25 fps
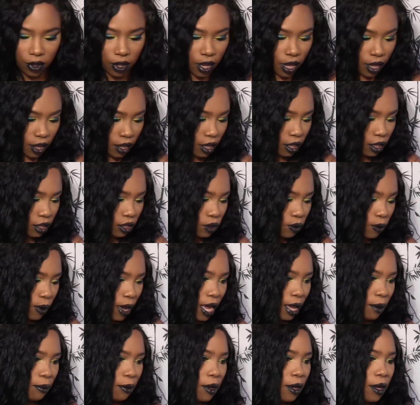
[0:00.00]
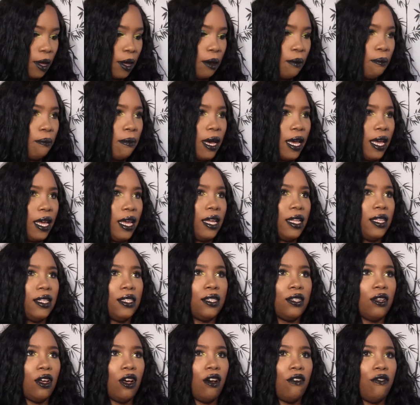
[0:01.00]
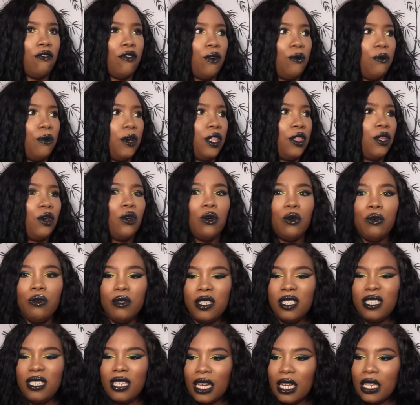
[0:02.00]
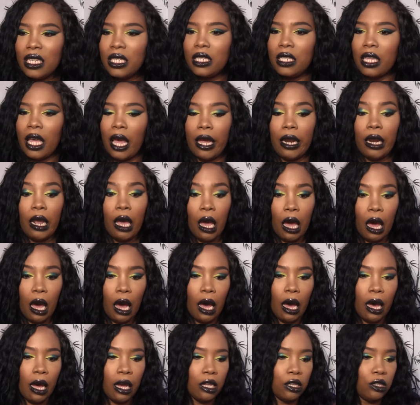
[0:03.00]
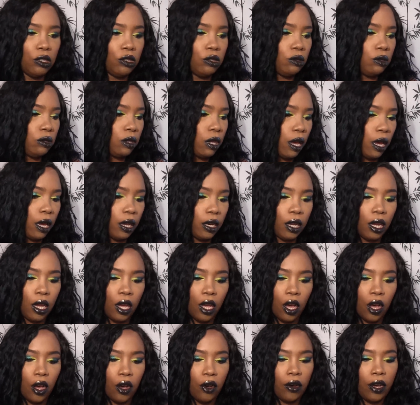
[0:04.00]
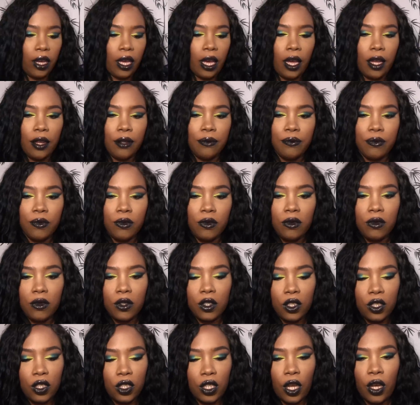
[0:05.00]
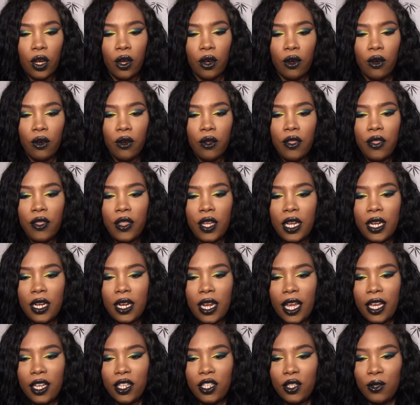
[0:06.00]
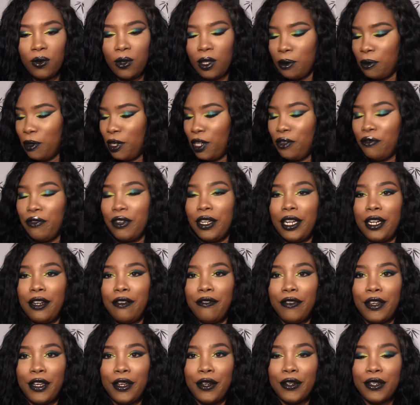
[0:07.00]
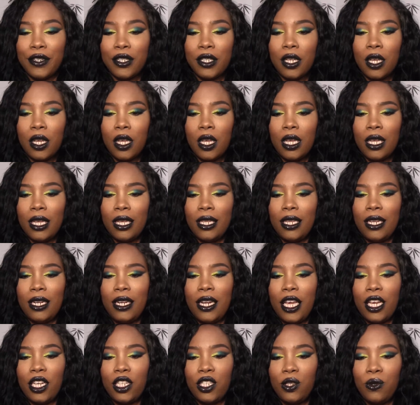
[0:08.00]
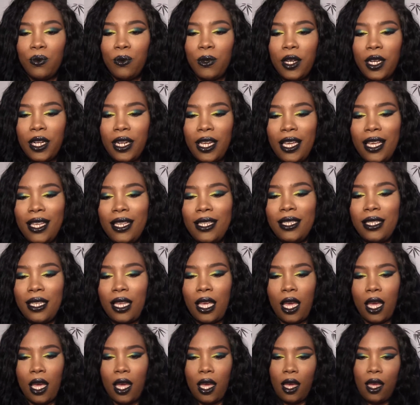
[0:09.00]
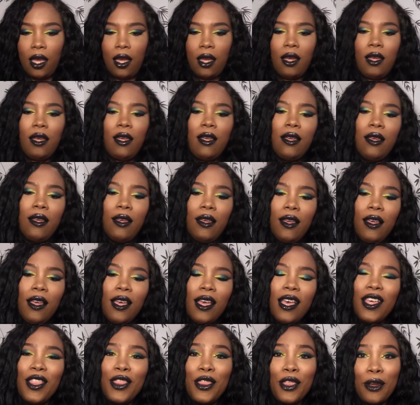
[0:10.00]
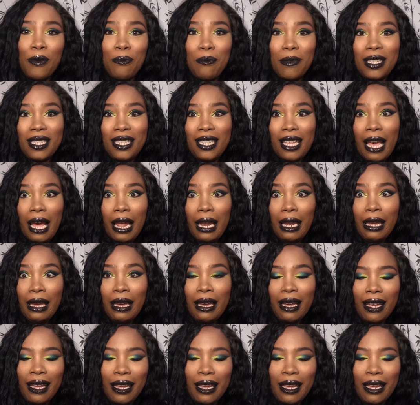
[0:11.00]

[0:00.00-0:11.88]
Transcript: nothing to wipe my hands off with who does that I do that okay so the next one I'm gonna run out of fingers the next one is a they're metallic,